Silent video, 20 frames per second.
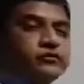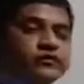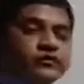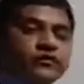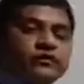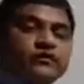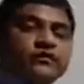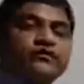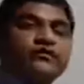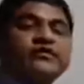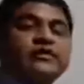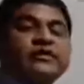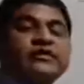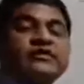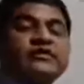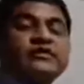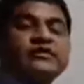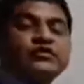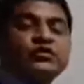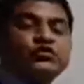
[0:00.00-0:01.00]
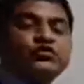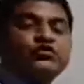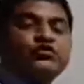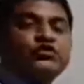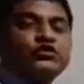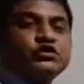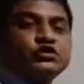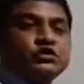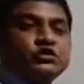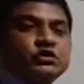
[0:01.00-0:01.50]
we'll find the
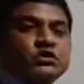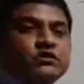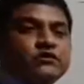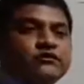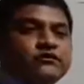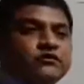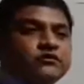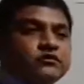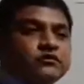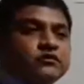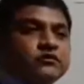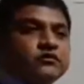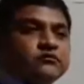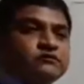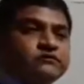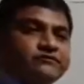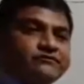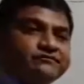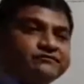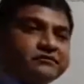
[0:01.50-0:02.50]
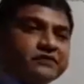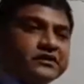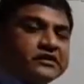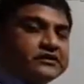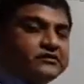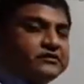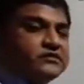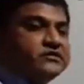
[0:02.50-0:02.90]
use of multiple